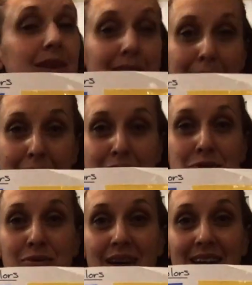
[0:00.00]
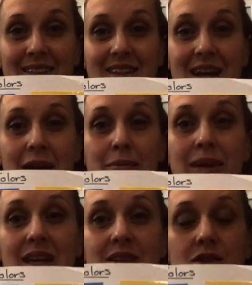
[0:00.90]
That's right,
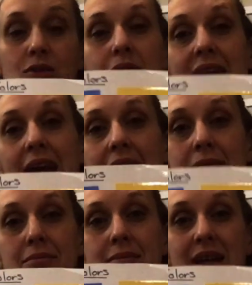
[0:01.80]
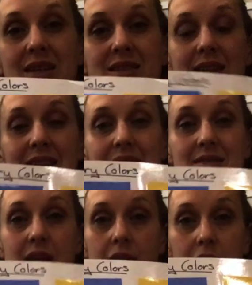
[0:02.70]
because you can't mix
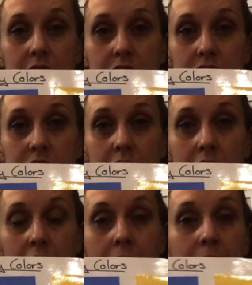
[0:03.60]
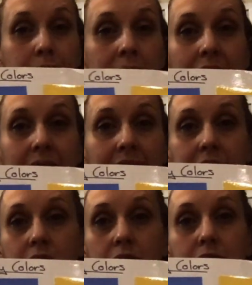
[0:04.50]
these colors by
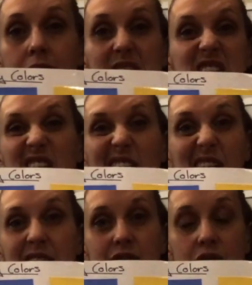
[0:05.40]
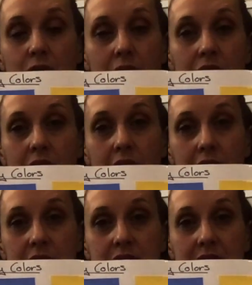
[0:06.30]
mixing any two other
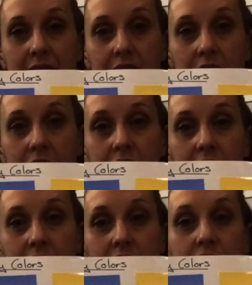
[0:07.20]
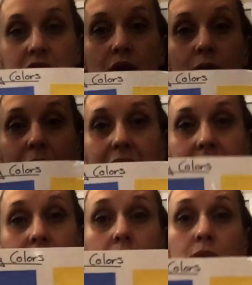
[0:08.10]
colors together. So red,
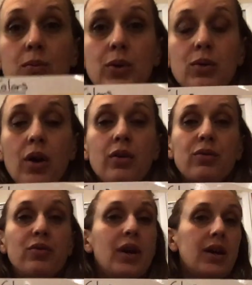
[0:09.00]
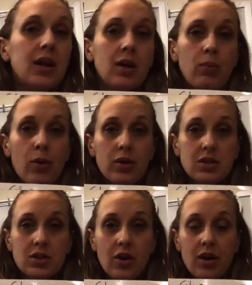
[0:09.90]
yellow, and blue are very important
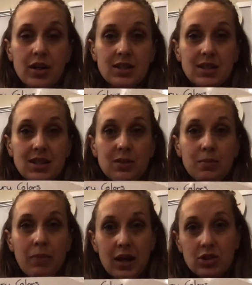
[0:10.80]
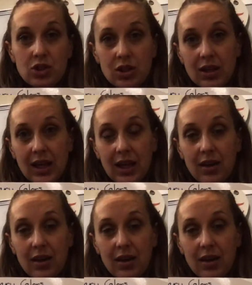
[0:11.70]
to artists, especially